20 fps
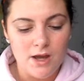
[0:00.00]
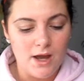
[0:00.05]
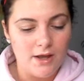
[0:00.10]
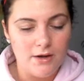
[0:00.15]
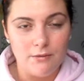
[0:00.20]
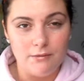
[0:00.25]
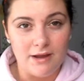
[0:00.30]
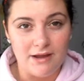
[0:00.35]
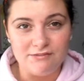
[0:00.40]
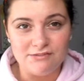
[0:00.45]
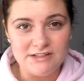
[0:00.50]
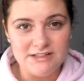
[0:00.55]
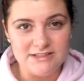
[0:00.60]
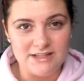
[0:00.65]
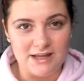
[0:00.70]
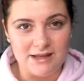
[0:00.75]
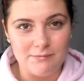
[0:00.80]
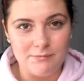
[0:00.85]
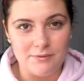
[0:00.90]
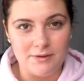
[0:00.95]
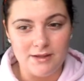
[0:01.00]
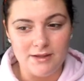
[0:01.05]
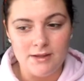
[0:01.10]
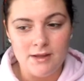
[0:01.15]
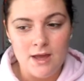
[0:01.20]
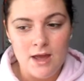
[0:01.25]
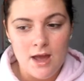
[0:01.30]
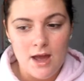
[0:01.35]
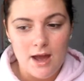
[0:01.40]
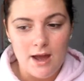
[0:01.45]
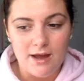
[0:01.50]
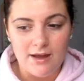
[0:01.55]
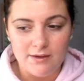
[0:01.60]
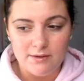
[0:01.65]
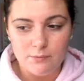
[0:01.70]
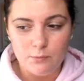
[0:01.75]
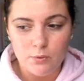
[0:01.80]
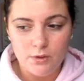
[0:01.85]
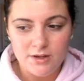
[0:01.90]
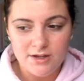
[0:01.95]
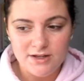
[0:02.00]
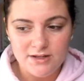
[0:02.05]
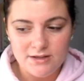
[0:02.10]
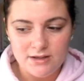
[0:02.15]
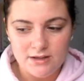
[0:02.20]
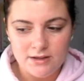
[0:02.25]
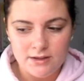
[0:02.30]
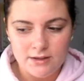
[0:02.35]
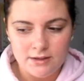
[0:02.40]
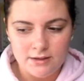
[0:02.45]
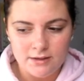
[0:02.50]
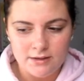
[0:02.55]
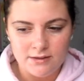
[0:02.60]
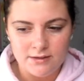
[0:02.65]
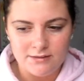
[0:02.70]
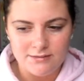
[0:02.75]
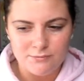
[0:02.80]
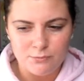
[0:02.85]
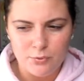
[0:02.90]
I don't every day, but I wanted a